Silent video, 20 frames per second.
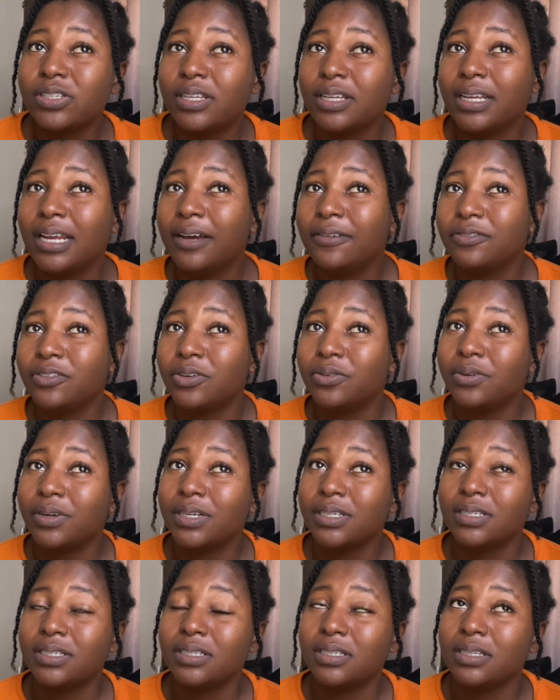Then after
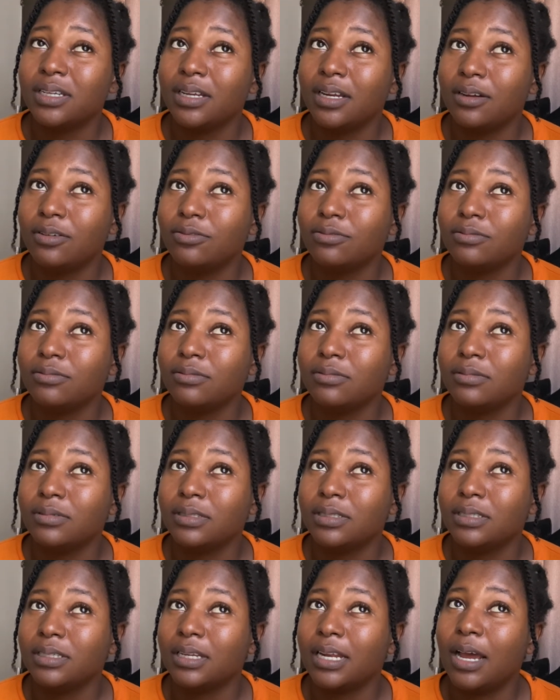resting, then I'll,
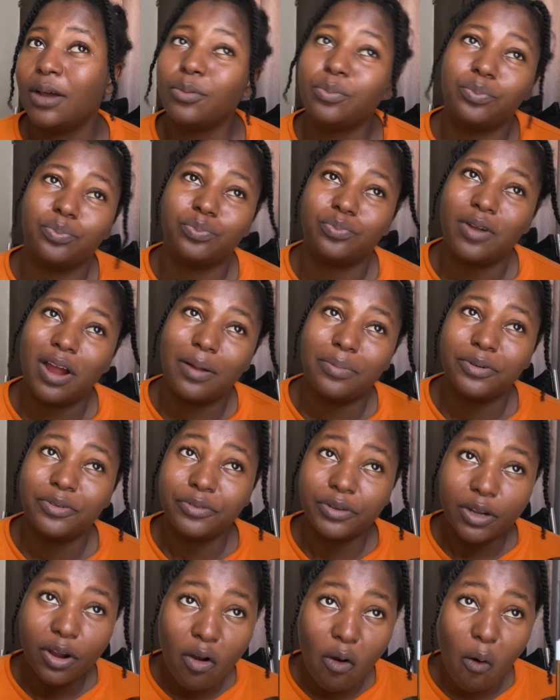then I'll probably
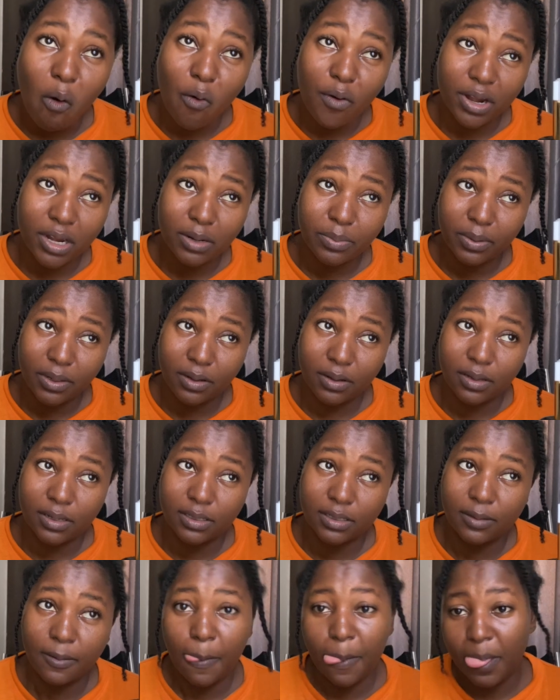record
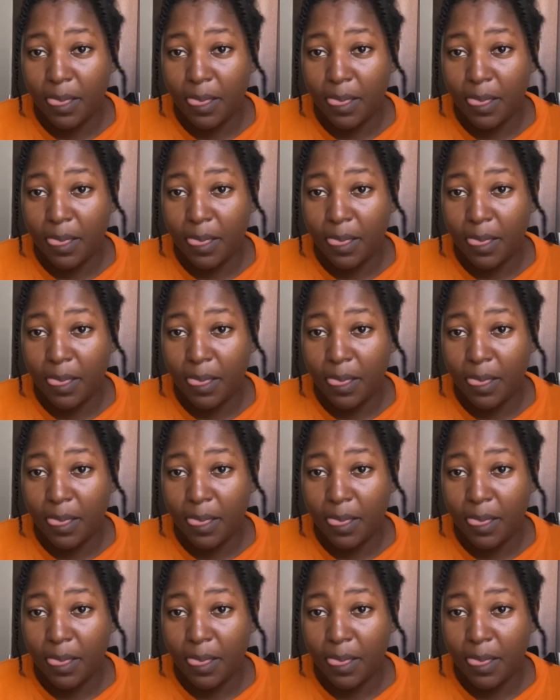because